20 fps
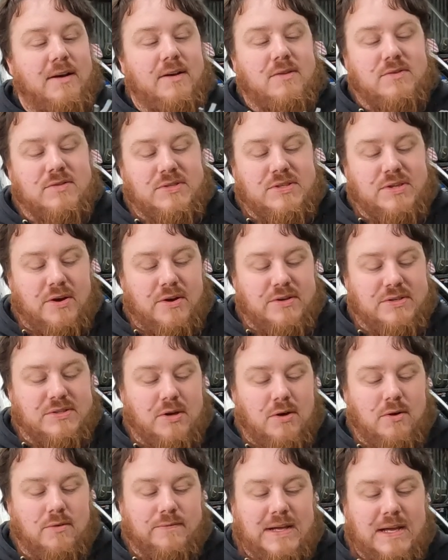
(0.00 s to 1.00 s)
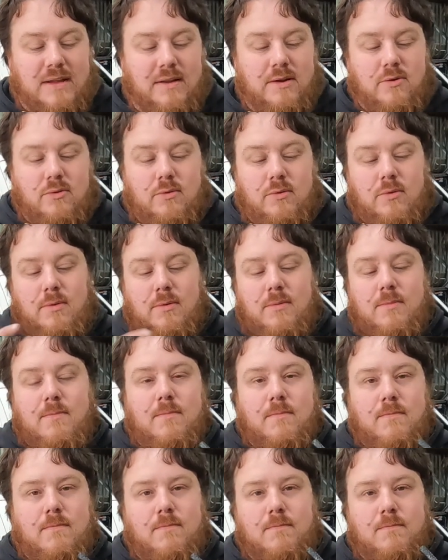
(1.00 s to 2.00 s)
I also solved our little
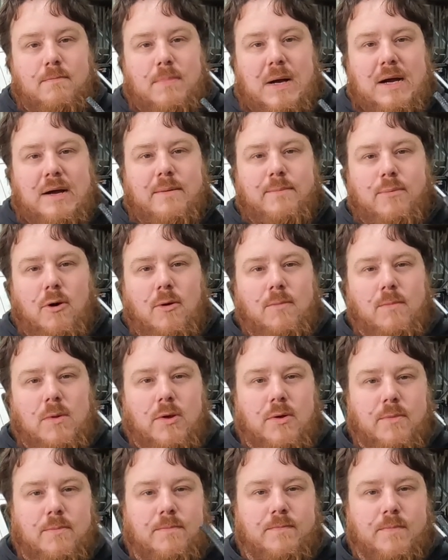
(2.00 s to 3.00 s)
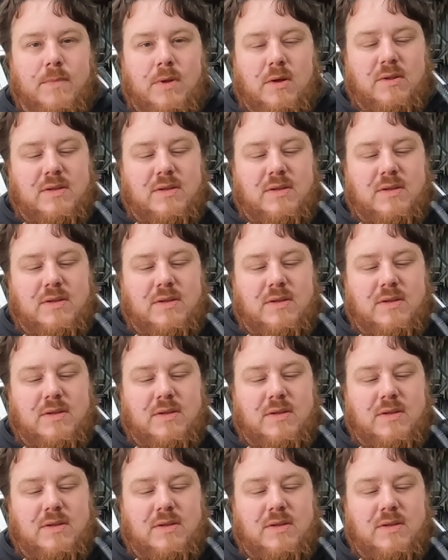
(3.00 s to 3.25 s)
bung problem,